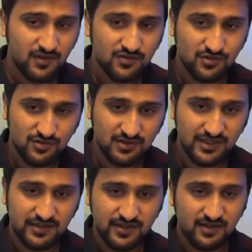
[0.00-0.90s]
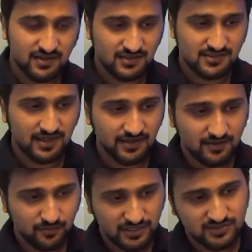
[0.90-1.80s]
So they did a
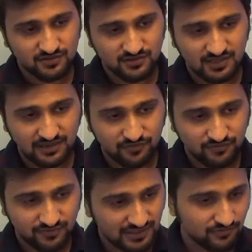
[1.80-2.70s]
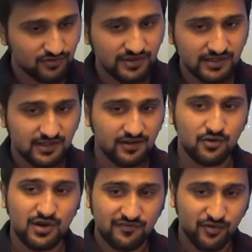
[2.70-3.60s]
study based on the level of, level of detail
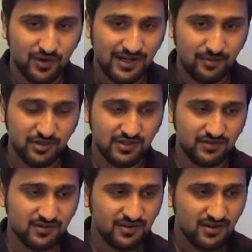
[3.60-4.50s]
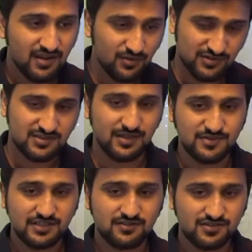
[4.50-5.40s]
required for one application. It was a
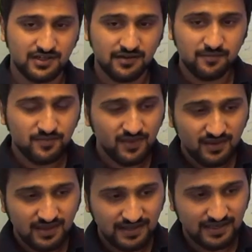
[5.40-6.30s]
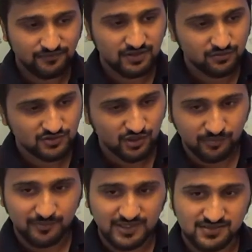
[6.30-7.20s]
subjective study, and everything was
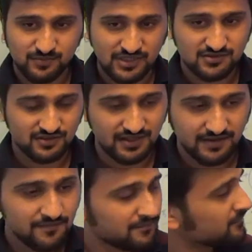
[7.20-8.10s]
optimized based on that.